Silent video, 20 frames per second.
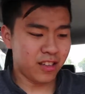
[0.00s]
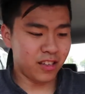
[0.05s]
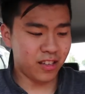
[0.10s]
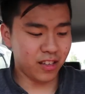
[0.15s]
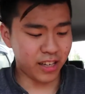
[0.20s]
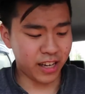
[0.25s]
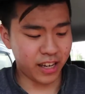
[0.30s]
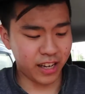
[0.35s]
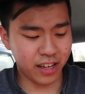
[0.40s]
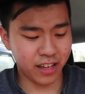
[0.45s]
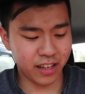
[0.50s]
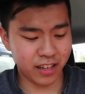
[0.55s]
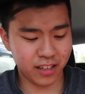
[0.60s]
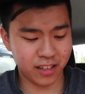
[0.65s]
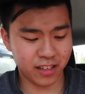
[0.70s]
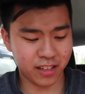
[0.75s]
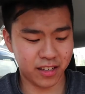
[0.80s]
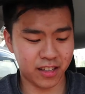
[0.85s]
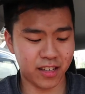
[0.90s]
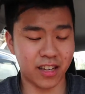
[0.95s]
Okay,
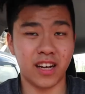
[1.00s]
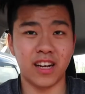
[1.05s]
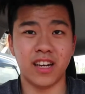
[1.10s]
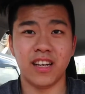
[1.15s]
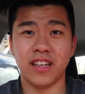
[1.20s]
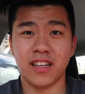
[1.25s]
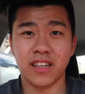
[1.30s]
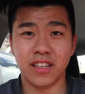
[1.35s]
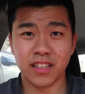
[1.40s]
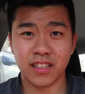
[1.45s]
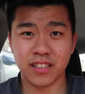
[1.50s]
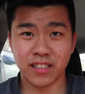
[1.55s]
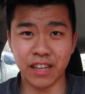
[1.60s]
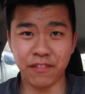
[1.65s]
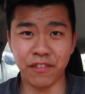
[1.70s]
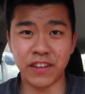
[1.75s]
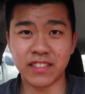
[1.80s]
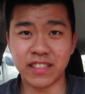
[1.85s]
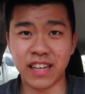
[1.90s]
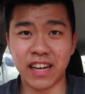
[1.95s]

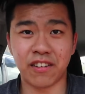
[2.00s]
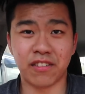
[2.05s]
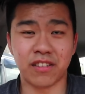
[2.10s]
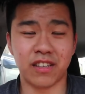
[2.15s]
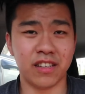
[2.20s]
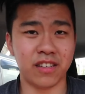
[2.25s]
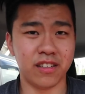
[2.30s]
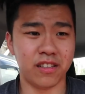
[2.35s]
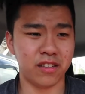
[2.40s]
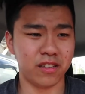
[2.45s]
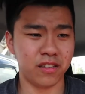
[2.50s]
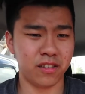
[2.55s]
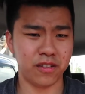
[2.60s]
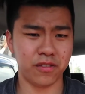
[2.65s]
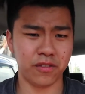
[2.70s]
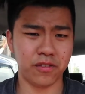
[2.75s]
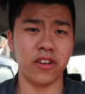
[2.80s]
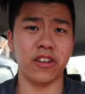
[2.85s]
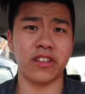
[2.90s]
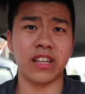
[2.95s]
safe and sound
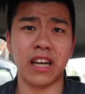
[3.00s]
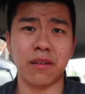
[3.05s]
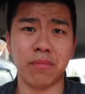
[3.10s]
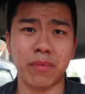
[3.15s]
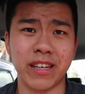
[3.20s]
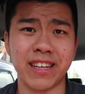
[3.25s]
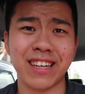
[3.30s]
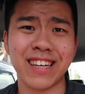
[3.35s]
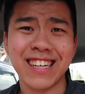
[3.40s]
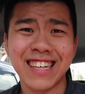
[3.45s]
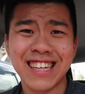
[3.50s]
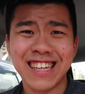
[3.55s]
for the time being.